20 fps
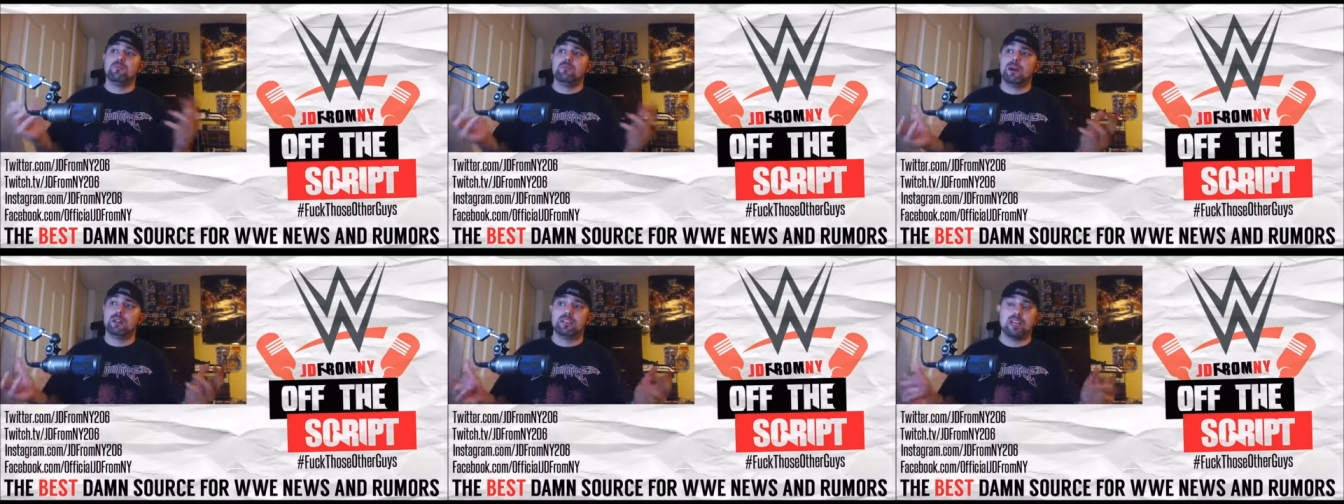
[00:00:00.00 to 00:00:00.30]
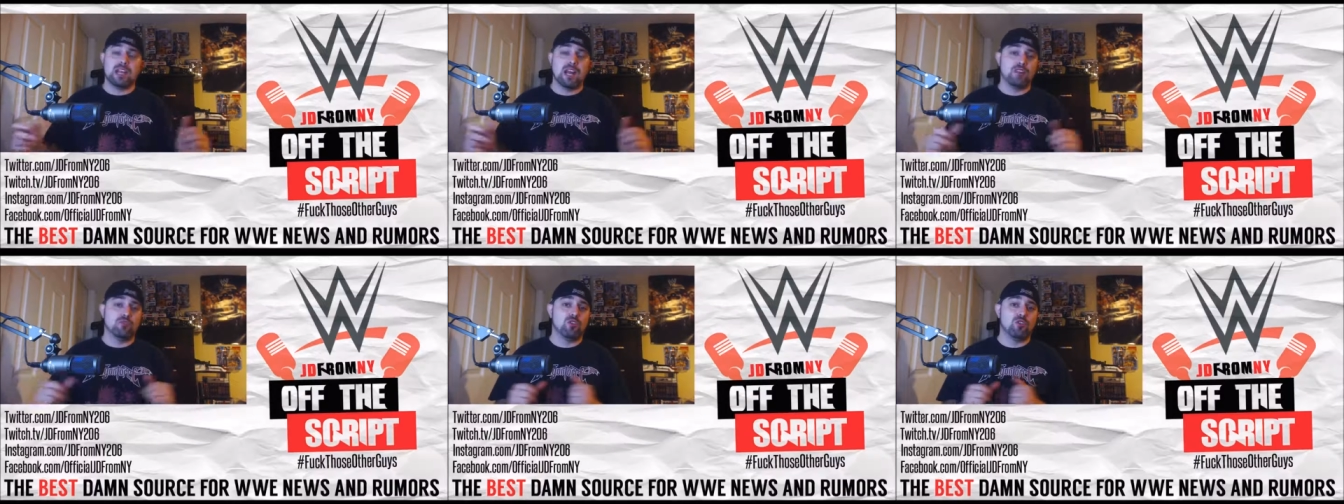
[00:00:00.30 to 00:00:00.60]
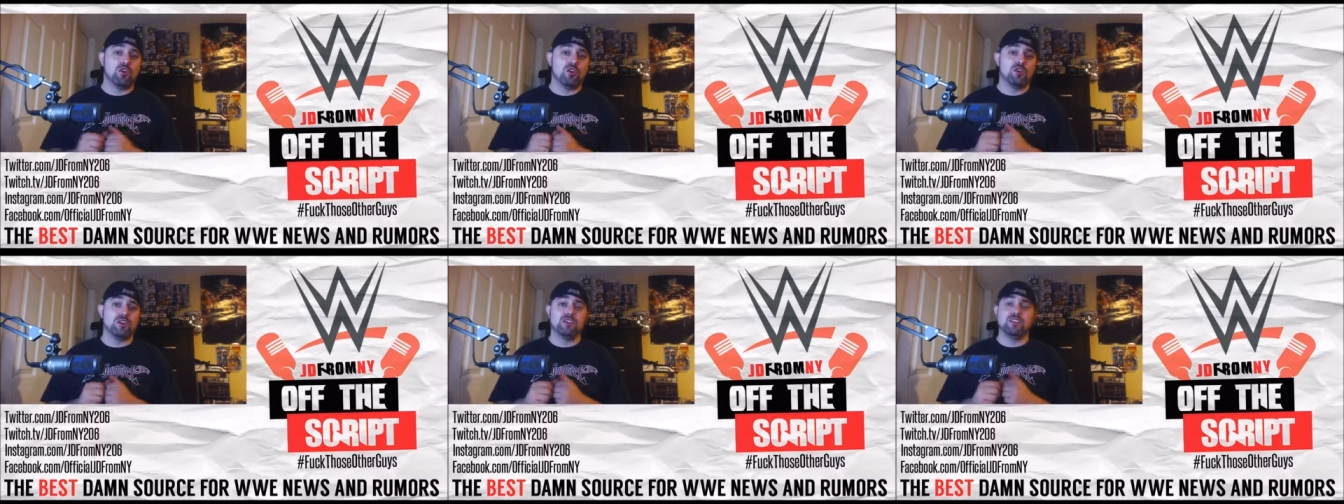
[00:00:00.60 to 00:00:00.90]
Monday Night
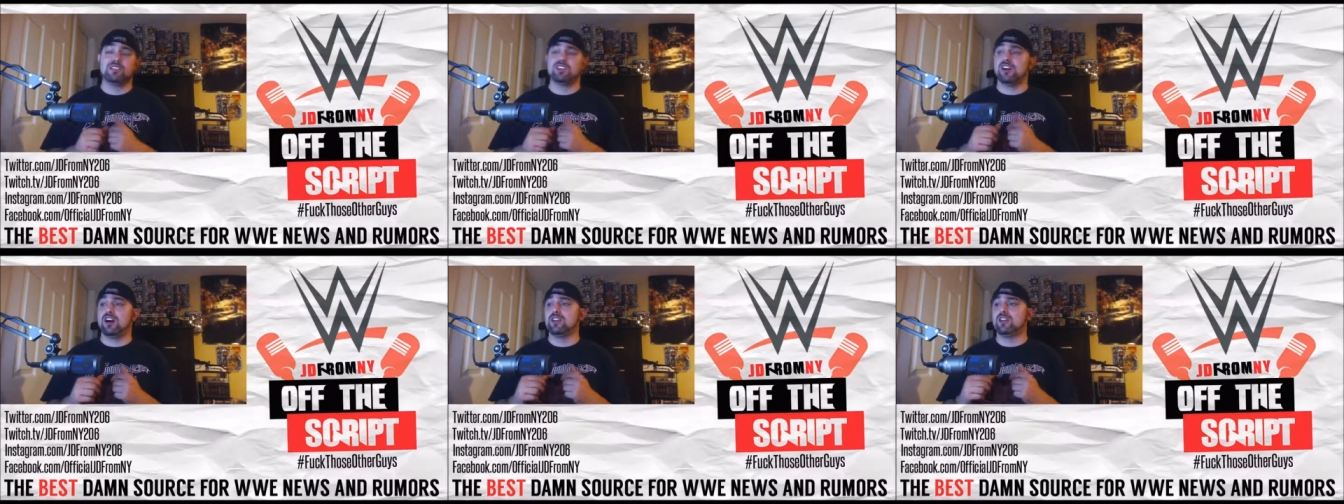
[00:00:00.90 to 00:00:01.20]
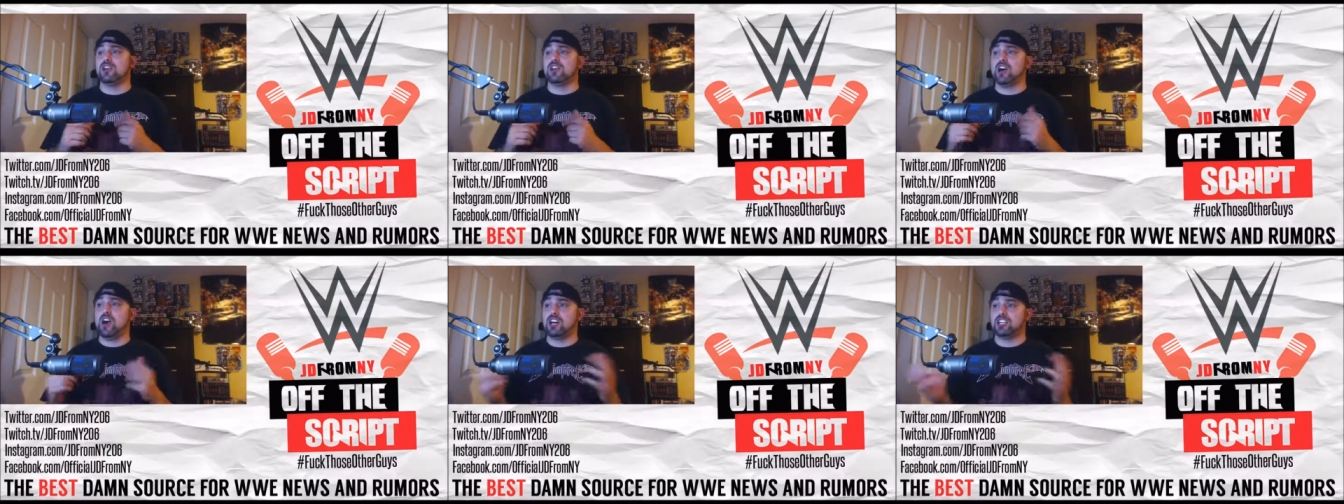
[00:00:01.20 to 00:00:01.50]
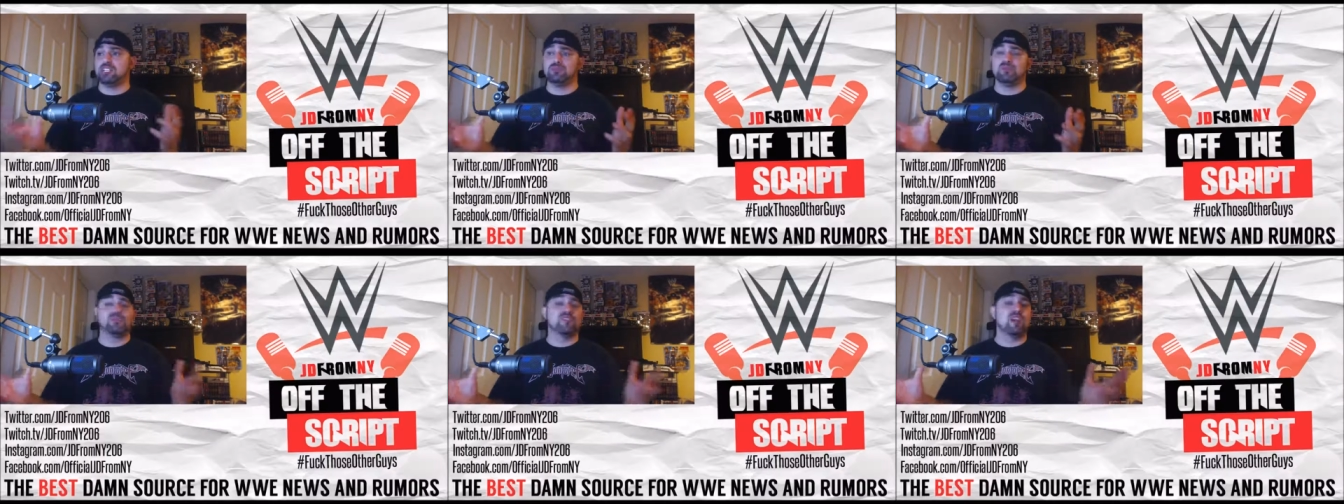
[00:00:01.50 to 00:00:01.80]
Raw is on the
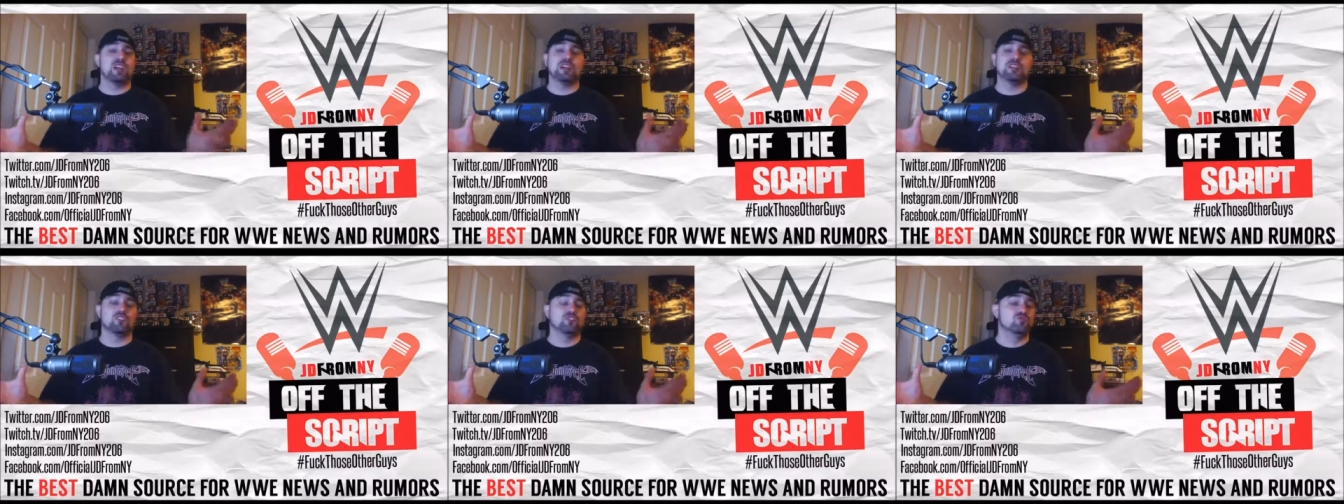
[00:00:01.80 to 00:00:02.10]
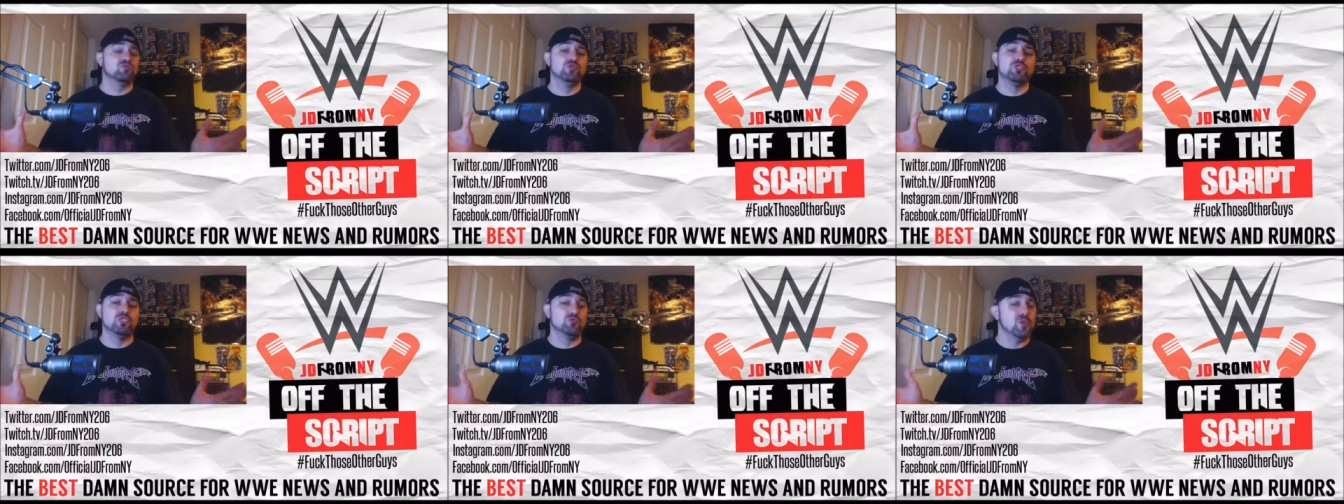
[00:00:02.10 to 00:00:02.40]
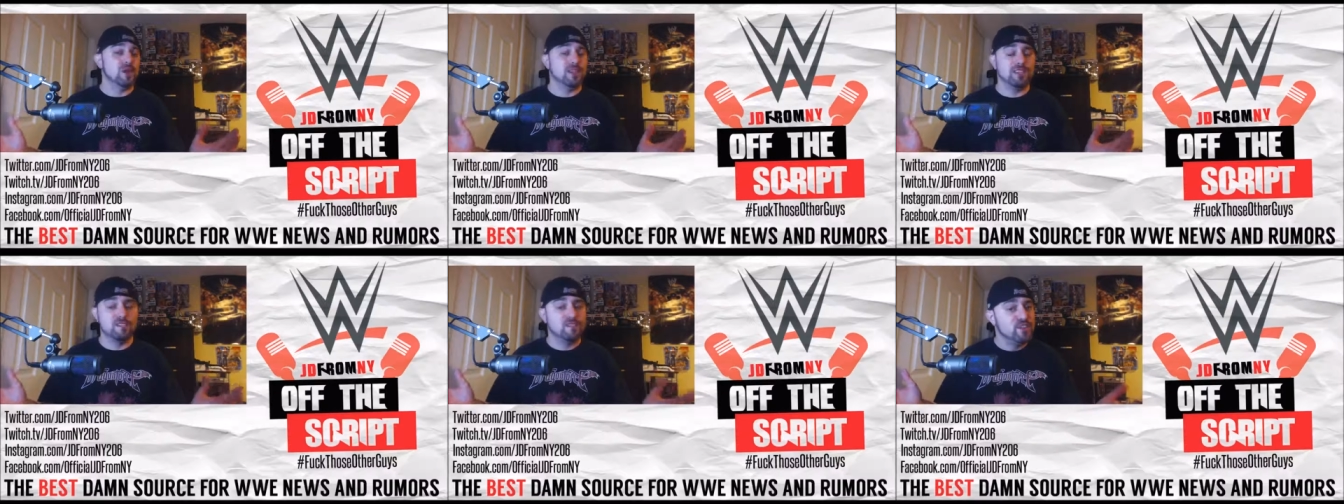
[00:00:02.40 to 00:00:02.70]
cusp of getting the
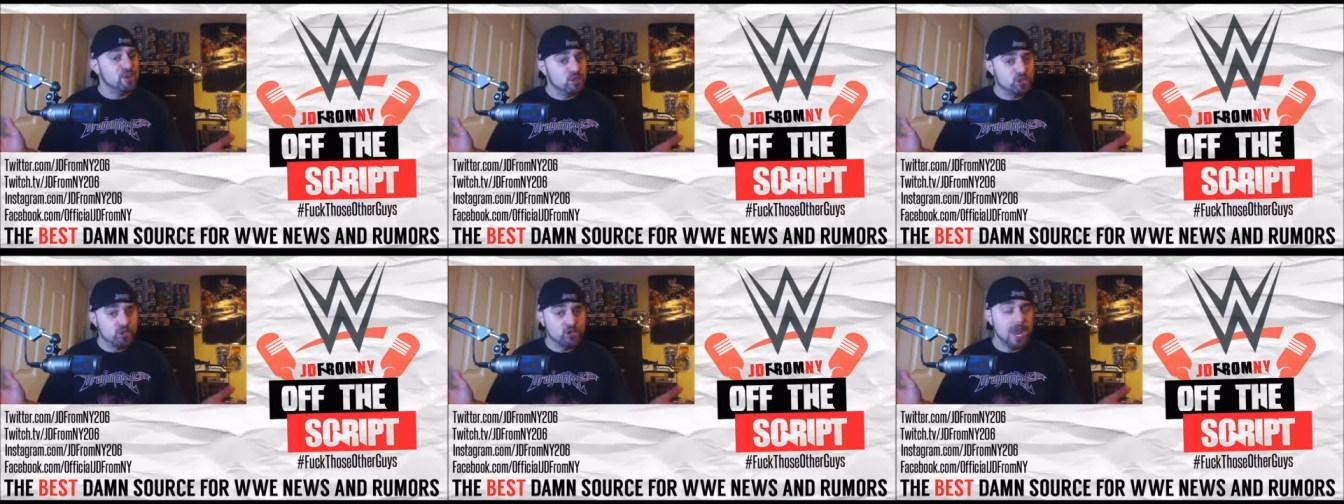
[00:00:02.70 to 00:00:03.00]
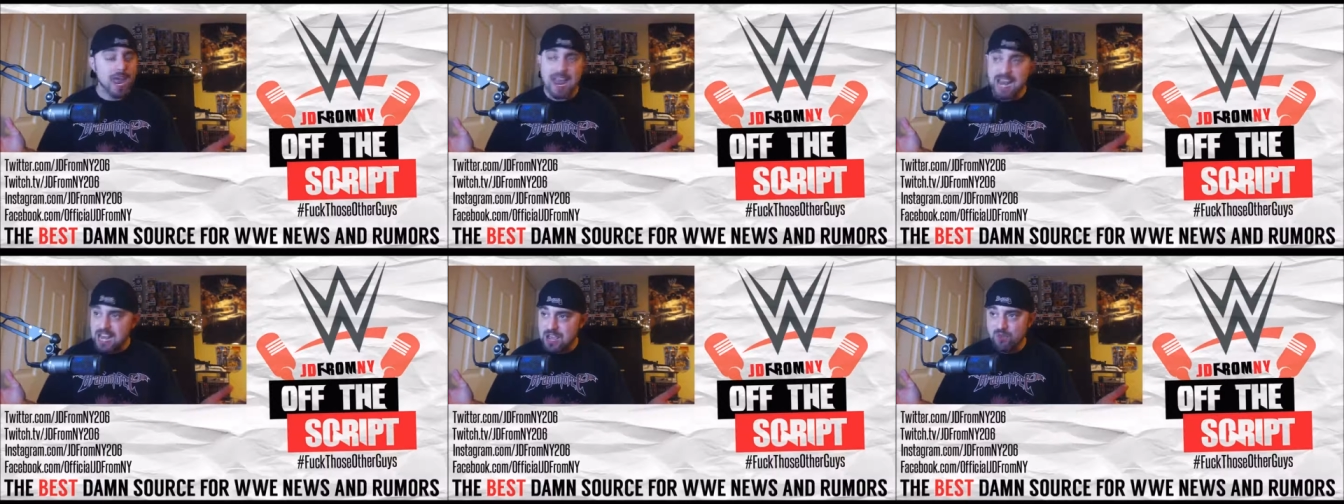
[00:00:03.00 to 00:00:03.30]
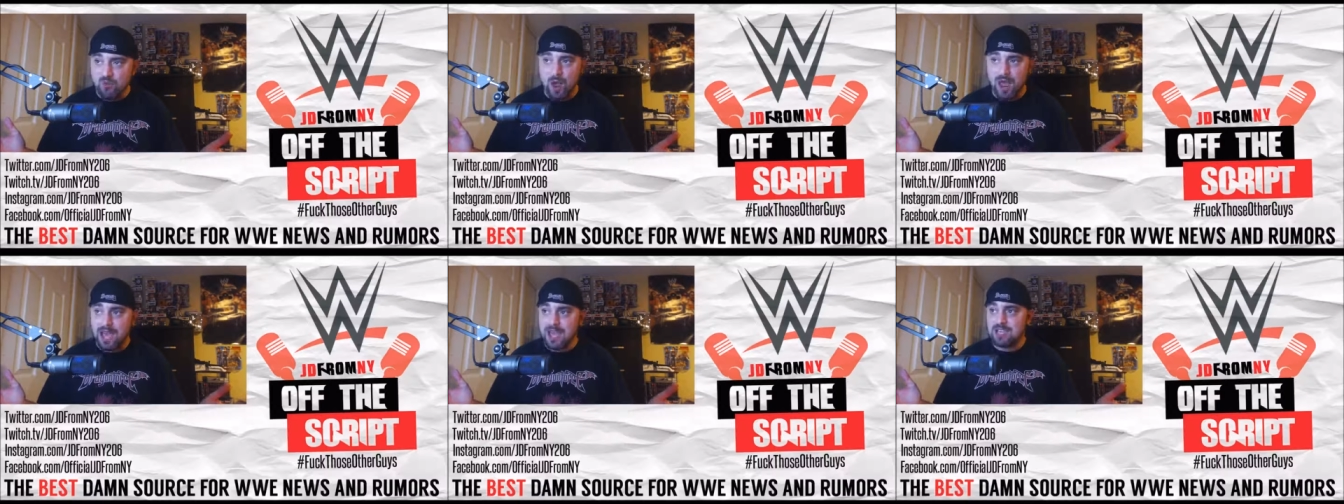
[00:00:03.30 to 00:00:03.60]
cruiserweight division
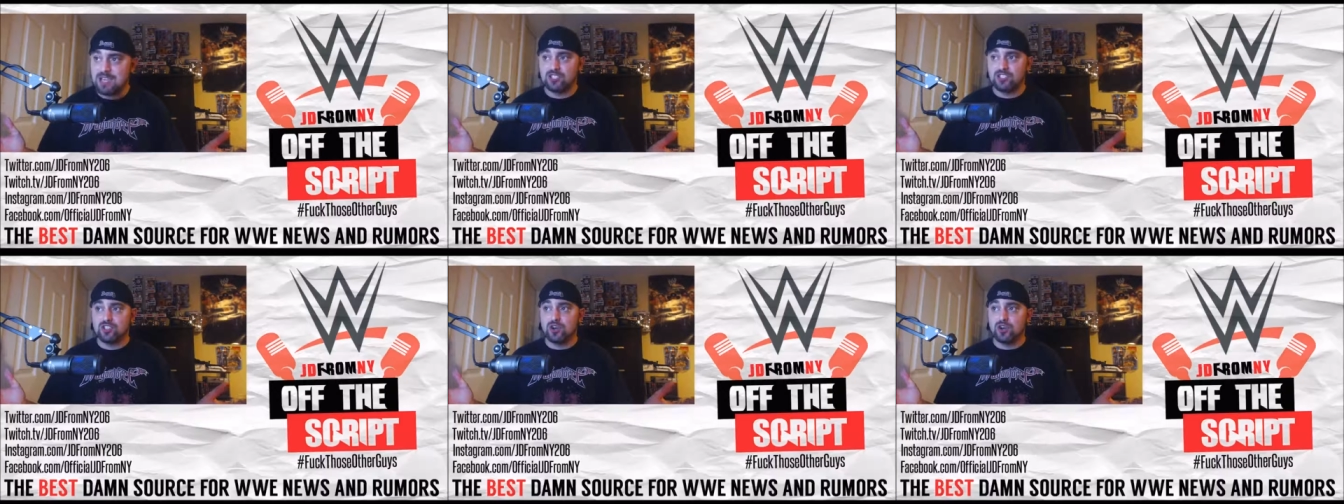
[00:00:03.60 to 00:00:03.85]
anyway,